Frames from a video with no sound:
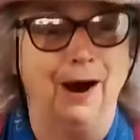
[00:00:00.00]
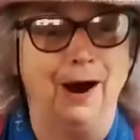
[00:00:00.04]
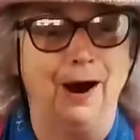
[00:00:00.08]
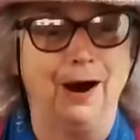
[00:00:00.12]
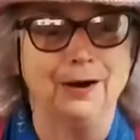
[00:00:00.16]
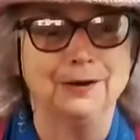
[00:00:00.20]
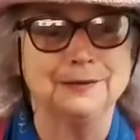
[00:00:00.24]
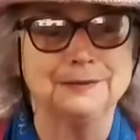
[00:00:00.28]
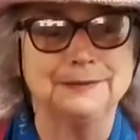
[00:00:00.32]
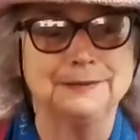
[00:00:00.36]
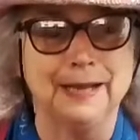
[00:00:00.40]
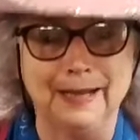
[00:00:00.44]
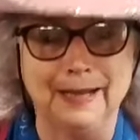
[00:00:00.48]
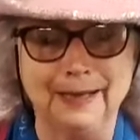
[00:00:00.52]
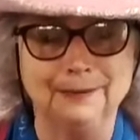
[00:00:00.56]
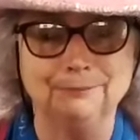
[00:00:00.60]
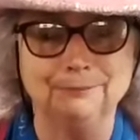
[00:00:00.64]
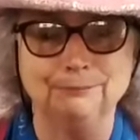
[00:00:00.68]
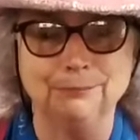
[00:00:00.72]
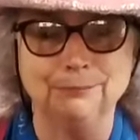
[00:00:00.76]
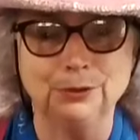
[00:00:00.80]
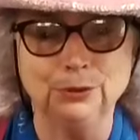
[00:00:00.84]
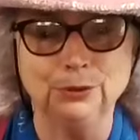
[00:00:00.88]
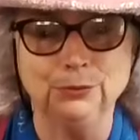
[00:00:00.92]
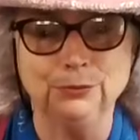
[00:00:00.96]
our tent
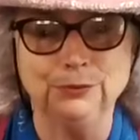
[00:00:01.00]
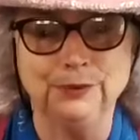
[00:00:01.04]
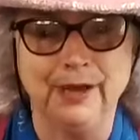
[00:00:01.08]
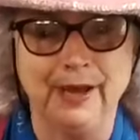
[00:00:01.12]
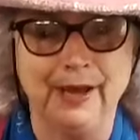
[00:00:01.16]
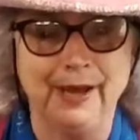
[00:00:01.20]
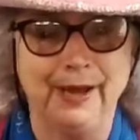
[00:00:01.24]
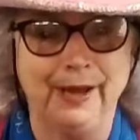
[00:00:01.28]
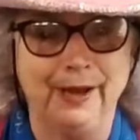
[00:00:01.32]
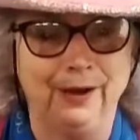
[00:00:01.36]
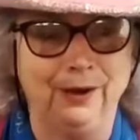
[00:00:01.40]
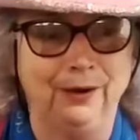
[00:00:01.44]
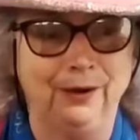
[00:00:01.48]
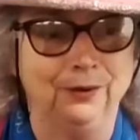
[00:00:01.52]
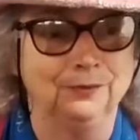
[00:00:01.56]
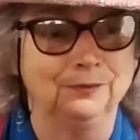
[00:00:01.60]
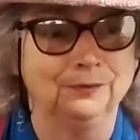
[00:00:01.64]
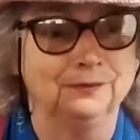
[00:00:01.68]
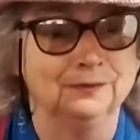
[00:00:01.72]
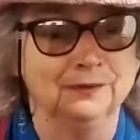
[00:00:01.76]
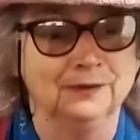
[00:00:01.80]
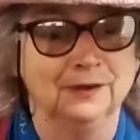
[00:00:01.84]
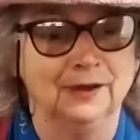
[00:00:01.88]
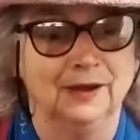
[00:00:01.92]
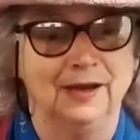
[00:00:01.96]
blew
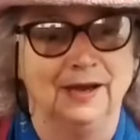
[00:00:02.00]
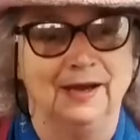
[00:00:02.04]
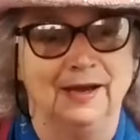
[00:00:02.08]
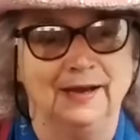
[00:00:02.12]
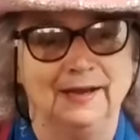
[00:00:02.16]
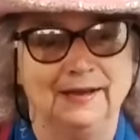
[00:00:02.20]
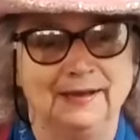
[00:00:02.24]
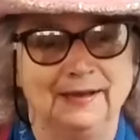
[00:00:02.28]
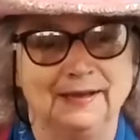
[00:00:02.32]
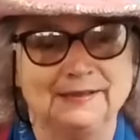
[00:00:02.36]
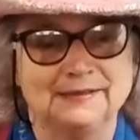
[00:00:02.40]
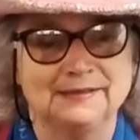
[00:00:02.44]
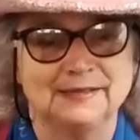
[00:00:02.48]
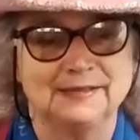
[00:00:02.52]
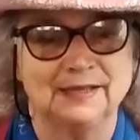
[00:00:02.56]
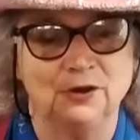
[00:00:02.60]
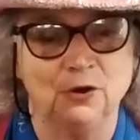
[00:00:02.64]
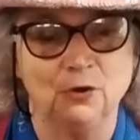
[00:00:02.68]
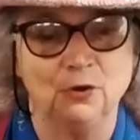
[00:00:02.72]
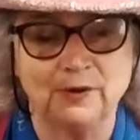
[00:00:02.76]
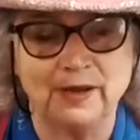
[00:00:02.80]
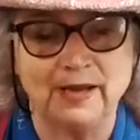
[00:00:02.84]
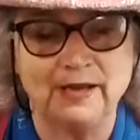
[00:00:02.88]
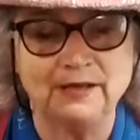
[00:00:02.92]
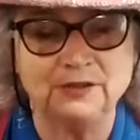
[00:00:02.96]
down. And I said,
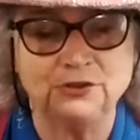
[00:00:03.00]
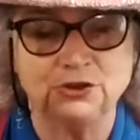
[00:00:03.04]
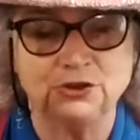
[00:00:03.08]
Okay,